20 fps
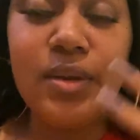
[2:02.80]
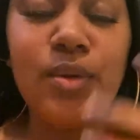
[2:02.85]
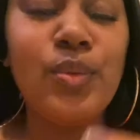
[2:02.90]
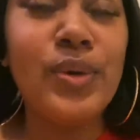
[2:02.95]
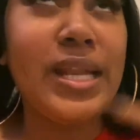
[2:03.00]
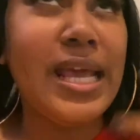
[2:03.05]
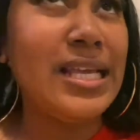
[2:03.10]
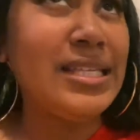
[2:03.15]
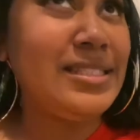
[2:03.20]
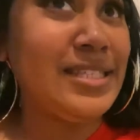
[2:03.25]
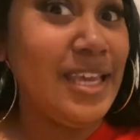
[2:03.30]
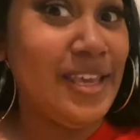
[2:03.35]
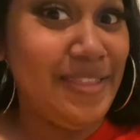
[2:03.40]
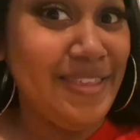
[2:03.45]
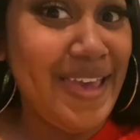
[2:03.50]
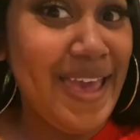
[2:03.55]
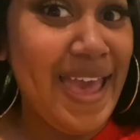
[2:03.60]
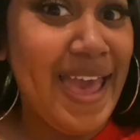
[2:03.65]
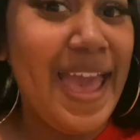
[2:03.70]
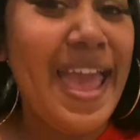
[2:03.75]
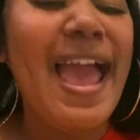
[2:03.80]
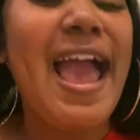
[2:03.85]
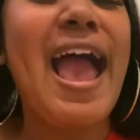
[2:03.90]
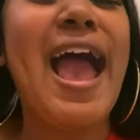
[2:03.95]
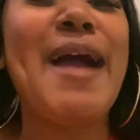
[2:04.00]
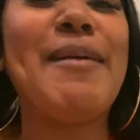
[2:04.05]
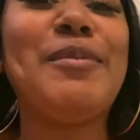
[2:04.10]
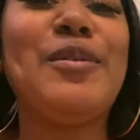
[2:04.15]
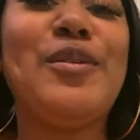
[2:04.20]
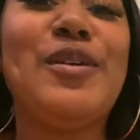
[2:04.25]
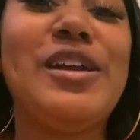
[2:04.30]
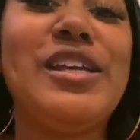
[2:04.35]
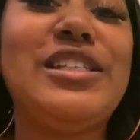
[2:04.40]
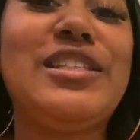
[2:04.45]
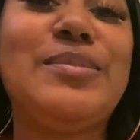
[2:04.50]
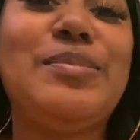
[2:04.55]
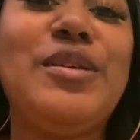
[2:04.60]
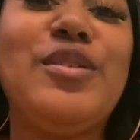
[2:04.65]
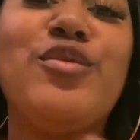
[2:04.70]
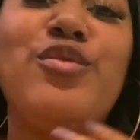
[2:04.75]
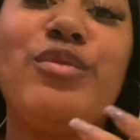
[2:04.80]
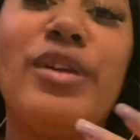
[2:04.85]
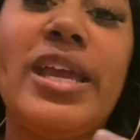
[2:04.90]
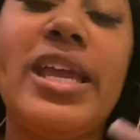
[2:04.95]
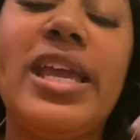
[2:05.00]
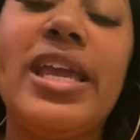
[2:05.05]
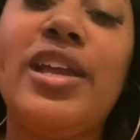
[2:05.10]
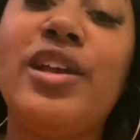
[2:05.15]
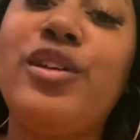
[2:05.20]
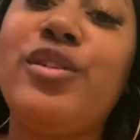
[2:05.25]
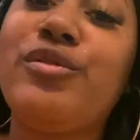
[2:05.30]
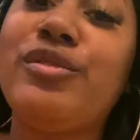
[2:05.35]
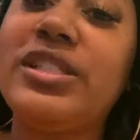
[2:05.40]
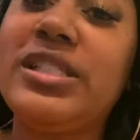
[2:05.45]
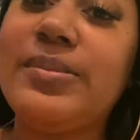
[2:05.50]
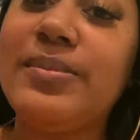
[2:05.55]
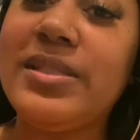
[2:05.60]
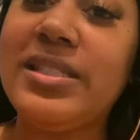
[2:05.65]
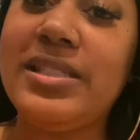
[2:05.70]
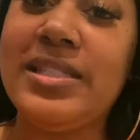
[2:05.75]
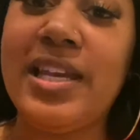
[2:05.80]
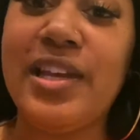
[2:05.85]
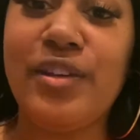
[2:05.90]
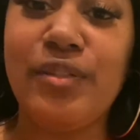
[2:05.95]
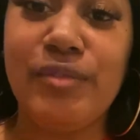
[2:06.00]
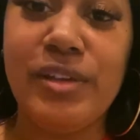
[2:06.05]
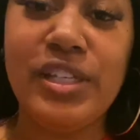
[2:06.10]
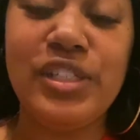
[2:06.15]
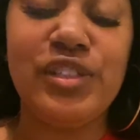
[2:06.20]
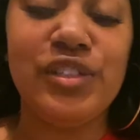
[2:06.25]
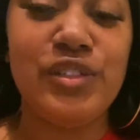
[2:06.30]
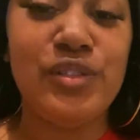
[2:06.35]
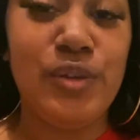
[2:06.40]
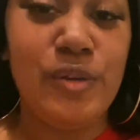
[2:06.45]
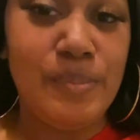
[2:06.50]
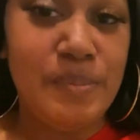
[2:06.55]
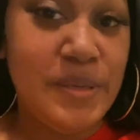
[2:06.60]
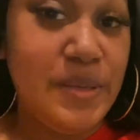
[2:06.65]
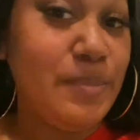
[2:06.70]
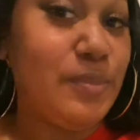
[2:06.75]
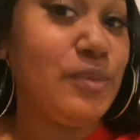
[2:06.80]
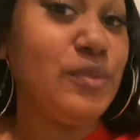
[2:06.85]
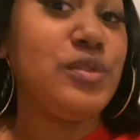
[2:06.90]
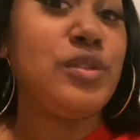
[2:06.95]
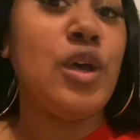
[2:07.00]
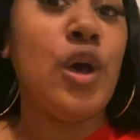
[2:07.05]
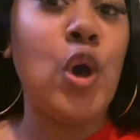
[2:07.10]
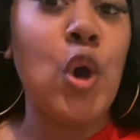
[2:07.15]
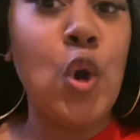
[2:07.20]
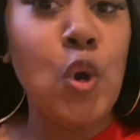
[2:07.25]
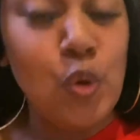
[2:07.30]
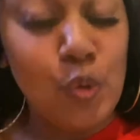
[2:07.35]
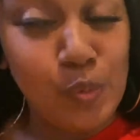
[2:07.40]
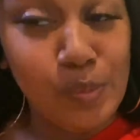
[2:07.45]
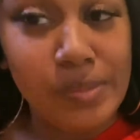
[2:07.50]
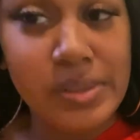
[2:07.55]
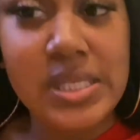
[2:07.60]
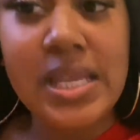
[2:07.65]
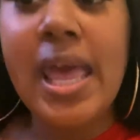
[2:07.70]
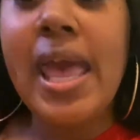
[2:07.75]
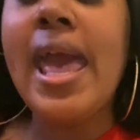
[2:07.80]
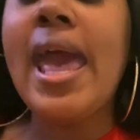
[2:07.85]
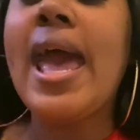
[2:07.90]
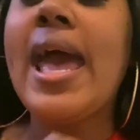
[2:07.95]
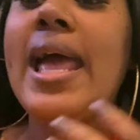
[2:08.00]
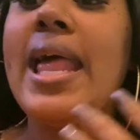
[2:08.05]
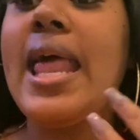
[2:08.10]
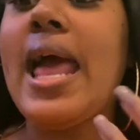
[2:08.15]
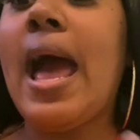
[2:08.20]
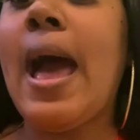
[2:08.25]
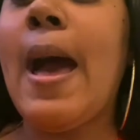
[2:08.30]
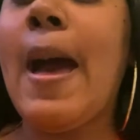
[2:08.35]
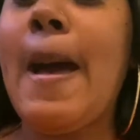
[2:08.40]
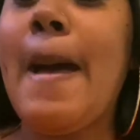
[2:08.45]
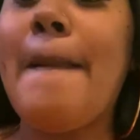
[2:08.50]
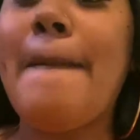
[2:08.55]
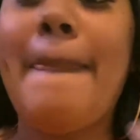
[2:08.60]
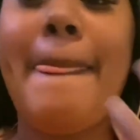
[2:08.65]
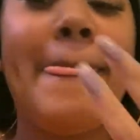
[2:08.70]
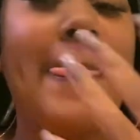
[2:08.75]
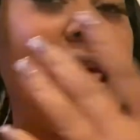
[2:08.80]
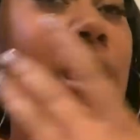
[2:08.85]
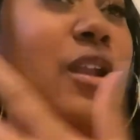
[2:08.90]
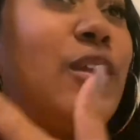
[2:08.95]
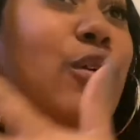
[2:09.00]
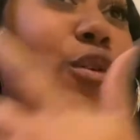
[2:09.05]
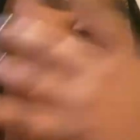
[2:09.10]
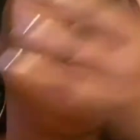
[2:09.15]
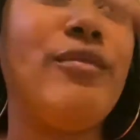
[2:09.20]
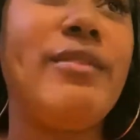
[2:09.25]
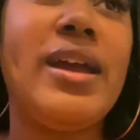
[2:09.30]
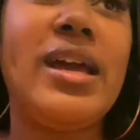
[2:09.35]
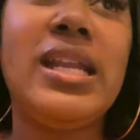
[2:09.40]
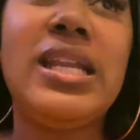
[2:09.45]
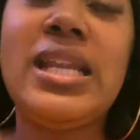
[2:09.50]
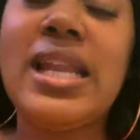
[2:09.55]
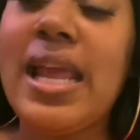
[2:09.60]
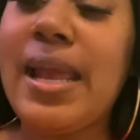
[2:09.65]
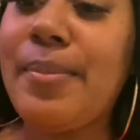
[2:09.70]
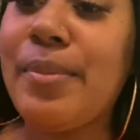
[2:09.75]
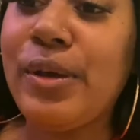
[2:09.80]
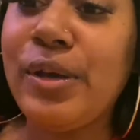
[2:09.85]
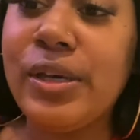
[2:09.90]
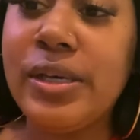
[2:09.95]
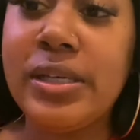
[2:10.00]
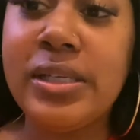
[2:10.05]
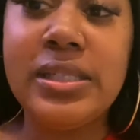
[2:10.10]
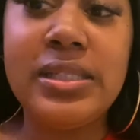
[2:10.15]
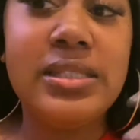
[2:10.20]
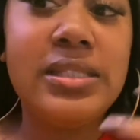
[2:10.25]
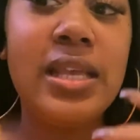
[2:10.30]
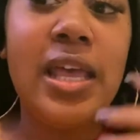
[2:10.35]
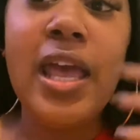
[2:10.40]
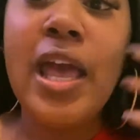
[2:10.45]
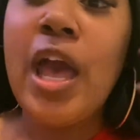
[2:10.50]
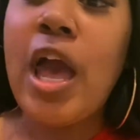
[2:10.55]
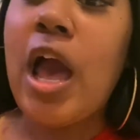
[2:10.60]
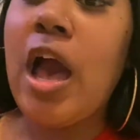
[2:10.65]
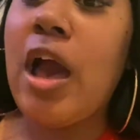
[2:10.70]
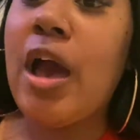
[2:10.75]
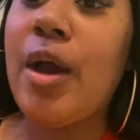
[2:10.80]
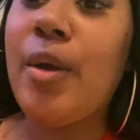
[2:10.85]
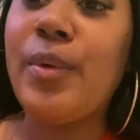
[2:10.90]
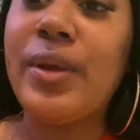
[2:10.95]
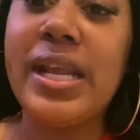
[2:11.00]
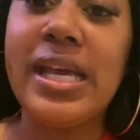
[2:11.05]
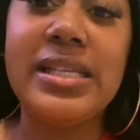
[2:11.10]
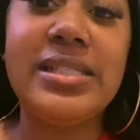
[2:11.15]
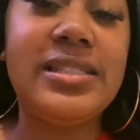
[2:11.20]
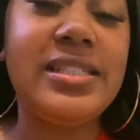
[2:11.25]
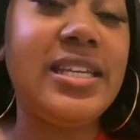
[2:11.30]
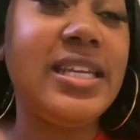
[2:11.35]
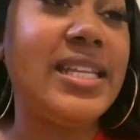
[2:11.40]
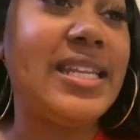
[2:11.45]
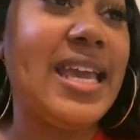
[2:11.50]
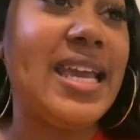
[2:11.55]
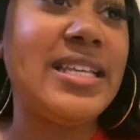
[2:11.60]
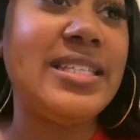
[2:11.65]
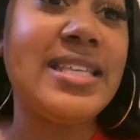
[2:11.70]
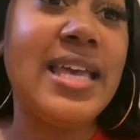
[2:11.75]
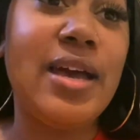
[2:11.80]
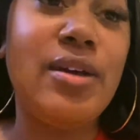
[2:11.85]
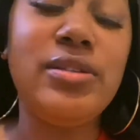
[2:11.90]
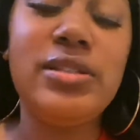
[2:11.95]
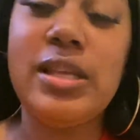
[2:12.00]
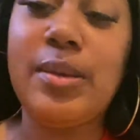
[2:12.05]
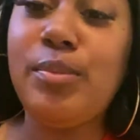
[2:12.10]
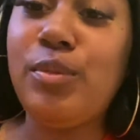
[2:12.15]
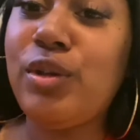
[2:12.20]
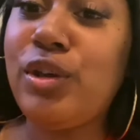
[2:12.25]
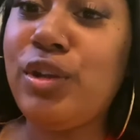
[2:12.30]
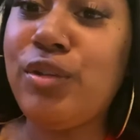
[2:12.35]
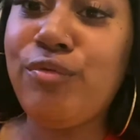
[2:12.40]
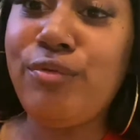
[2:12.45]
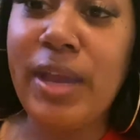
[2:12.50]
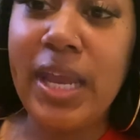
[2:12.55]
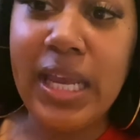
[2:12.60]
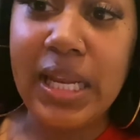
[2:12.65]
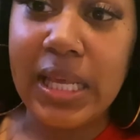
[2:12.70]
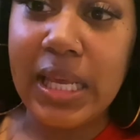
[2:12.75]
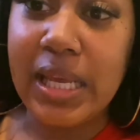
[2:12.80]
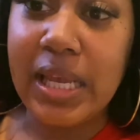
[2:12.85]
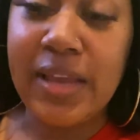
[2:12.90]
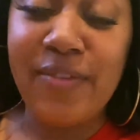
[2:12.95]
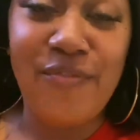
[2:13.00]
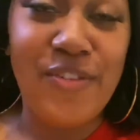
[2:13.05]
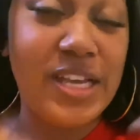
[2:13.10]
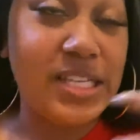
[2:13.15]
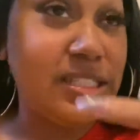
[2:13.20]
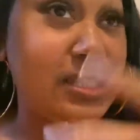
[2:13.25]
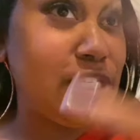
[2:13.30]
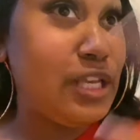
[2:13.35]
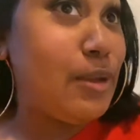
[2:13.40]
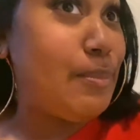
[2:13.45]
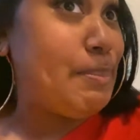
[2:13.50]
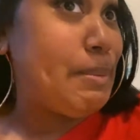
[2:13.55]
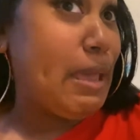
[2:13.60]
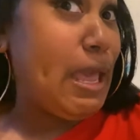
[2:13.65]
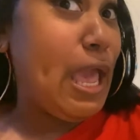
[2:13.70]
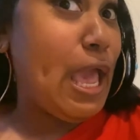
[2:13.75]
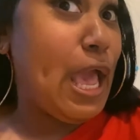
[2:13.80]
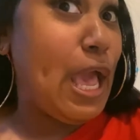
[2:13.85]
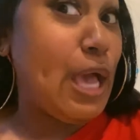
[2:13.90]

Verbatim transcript: When I say that, I'm going to be rating Christmas decorations on people's homes. Um, I'm going to go around neighborhoods. Uh, when I see a nice house, I'm going to rate it. If I see a bad